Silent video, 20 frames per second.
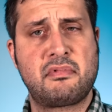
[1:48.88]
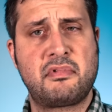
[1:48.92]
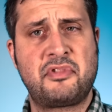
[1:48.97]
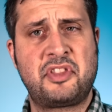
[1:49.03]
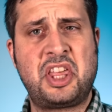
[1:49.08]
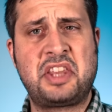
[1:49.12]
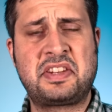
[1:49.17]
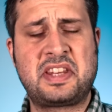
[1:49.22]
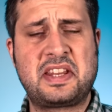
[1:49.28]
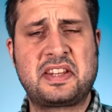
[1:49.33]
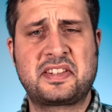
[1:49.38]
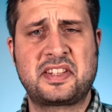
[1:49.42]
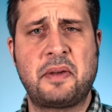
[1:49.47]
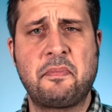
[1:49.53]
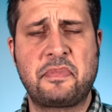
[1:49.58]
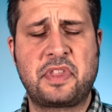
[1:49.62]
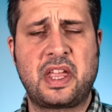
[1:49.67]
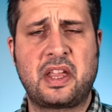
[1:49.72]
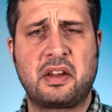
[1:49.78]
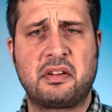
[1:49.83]
This is
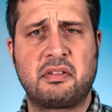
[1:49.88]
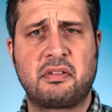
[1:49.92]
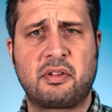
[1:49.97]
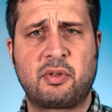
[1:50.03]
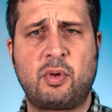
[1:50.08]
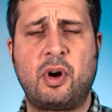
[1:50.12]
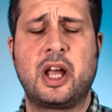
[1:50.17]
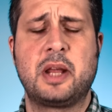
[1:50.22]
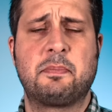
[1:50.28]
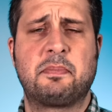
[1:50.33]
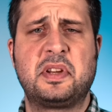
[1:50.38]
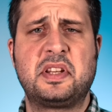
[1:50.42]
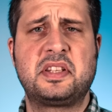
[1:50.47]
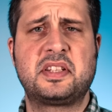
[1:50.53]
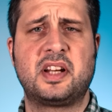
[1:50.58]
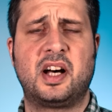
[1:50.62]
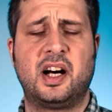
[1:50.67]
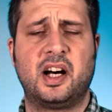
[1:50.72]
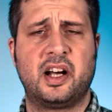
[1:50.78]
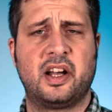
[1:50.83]
something quite
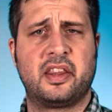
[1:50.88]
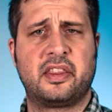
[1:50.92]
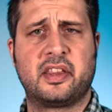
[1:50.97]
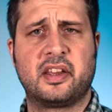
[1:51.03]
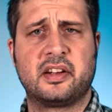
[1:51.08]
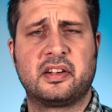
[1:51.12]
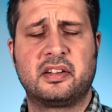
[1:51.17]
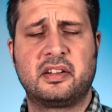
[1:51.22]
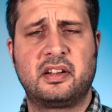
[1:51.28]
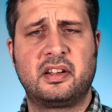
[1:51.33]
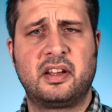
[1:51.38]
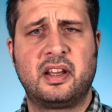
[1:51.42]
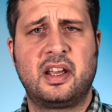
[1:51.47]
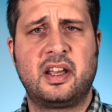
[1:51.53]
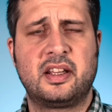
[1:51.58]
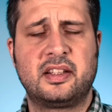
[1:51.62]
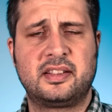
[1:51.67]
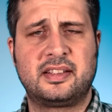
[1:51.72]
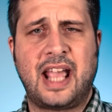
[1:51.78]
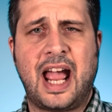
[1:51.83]
bizarre that
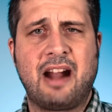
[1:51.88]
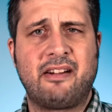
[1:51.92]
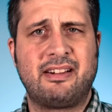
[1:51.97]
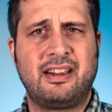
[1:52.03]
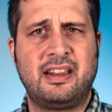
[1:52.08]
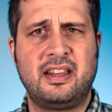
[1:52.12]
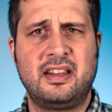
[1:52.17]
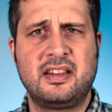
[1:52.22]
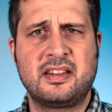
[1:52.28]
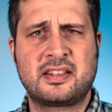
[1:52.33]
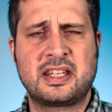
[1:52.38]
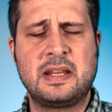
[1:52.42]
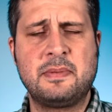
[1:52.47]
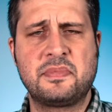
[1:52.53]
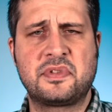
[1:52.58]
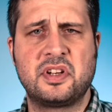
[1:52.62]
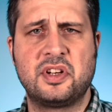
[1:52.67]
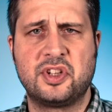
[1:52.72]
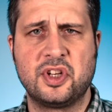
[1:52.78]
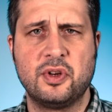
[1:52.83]
Gary
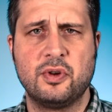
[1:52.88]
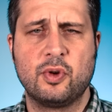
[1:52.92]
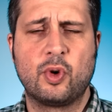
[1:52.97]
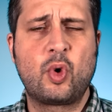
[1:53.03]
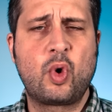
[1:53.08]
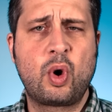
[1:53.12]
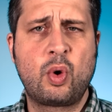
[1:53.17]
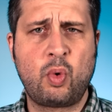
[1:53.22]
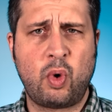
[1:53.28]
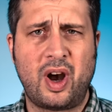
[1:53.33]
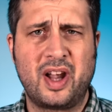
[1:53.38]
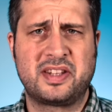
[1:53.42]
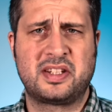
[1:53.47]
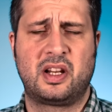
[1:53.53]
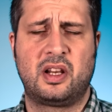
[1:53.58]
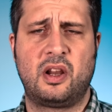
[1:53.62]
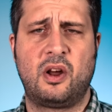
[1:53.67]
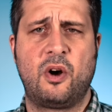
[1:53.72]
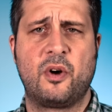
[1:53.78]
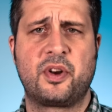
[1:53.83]
seems to do quite a
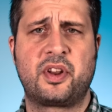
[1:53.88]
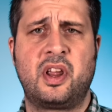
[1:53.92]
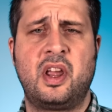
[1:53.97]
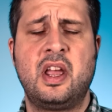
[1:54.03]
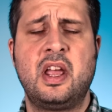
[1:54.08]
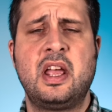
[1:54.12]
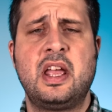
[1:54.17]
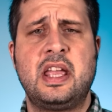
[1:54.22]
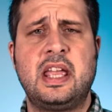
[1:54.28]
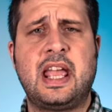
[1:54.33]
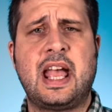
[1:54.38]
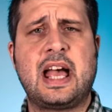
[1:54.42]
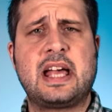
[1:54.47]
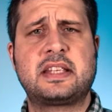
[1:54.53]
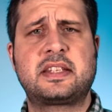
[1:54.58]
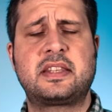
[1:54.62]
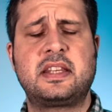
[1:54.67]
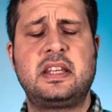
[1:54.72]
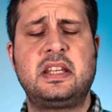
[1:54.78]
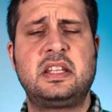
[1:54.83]
lot. He
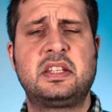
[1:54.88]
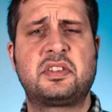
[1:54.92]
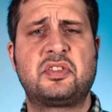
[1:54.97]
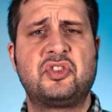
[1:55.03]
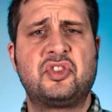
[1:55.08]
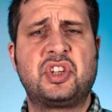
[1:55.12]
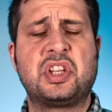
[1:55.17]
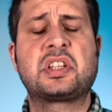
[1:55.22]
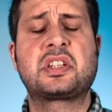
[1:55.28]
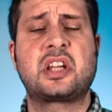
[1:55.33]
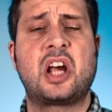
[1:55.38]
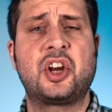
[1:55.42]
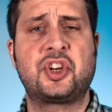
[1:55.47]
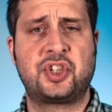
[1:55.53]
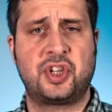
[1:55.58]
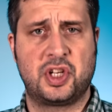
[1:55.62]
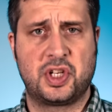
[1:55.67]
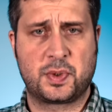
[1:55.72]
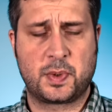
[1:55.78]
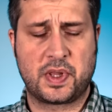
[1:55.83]
has these
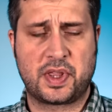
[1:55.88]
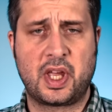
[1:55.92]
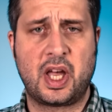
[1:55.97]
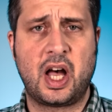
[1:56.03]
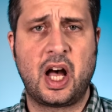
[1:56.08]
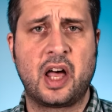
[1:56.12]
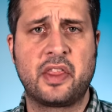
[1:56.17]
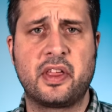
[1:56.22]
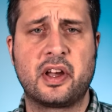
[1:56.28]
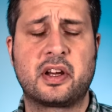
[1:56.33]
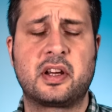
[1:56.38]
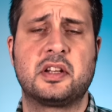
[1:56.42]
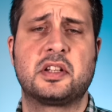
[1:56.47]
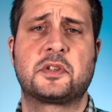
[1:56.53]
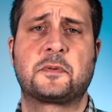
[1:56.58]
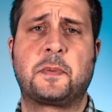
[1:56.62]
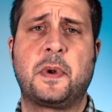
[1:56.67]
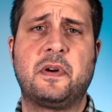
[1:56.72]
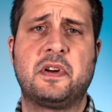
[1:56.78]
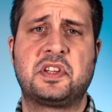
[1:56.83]
discussions with other
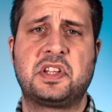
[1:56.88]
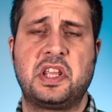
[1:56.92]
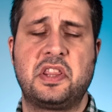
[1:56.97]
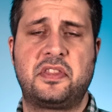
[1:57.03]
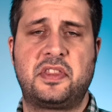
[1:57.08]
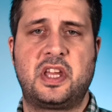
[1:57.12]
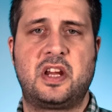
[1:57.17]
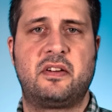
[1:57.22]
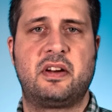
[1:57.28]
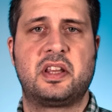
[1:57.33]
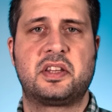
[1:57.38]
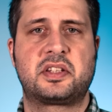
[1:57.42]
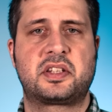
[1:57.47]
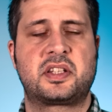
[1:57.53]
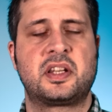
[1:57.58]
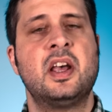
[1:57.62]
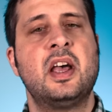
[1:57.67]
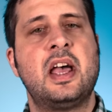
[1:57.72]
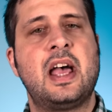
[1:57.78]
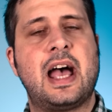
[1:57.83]
conspiracy
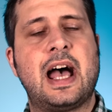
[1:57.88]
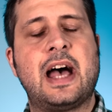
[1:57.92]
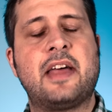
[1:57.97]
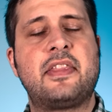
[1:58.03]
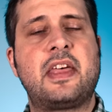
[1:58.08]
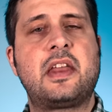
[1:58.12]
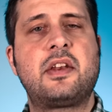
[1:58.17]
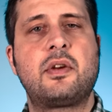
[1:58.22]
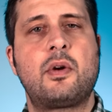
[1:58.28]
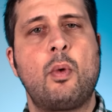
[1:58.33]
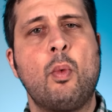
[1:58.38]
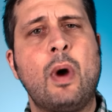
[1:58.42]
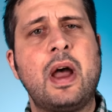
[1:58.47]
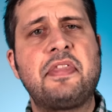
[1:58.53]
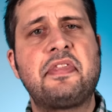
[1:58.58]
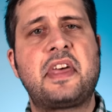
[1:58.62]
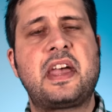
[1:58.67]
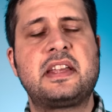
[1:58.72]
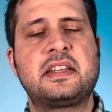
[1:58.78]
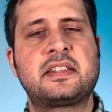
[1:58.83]
theorists, and then
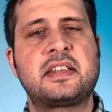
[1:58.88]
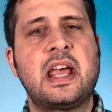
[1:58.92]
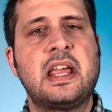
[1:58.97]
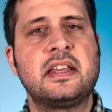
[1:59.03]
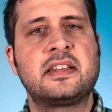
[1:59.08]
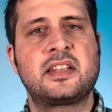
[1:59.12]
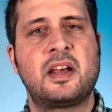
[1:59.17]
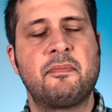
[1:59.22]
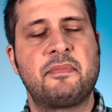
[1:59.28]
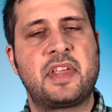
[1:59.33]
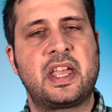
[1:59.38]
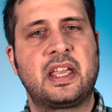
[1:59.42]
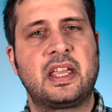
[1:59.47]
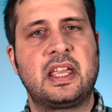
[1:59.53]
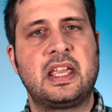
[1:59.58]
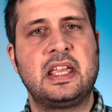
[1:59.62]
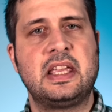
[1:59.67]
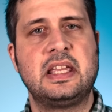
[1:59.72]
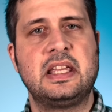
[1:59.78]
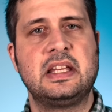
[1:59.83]
when they say something
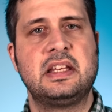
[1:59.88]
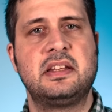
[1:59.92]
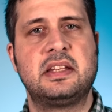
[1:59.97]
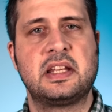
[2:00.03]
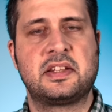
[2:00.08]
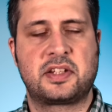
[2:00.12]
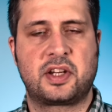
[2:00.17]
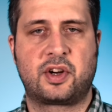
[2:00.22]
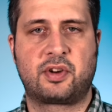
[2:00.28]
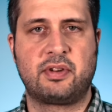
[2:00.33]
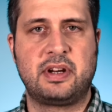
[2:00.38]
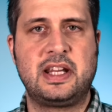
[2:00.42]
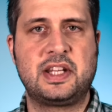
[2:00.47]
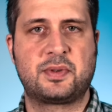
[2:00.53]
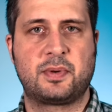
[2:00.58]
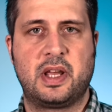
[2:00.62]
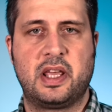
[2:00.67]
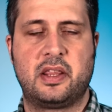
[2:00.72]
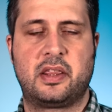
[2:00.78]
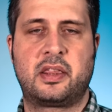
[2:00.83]
he disagrees
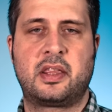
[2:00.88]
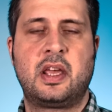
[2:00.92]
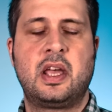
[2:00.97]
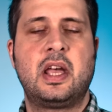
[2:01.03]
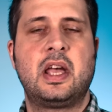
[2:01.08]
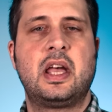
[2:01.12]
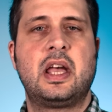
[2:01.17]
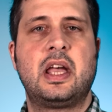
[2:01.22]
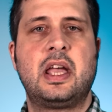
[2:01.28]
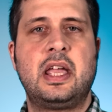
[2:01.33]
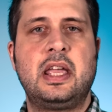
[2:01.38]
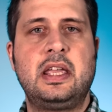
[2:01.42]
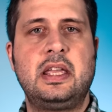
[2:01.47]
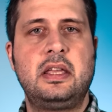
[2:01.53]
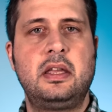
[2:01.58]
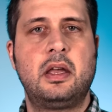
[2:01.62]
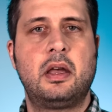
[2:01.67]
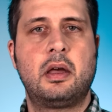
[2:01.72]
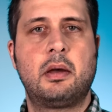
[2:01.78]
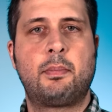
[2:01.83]
with,
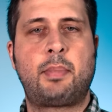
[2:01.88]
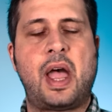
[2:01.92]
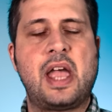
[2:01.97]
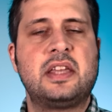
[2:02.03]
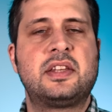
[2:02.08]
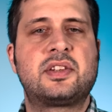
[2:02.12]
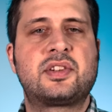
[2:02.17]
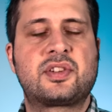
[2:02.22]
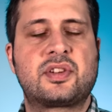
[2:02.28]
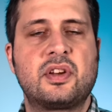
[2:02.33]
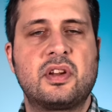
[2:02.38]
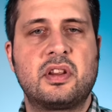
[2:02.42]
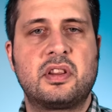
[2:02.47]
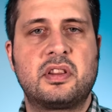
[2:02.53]
he pastes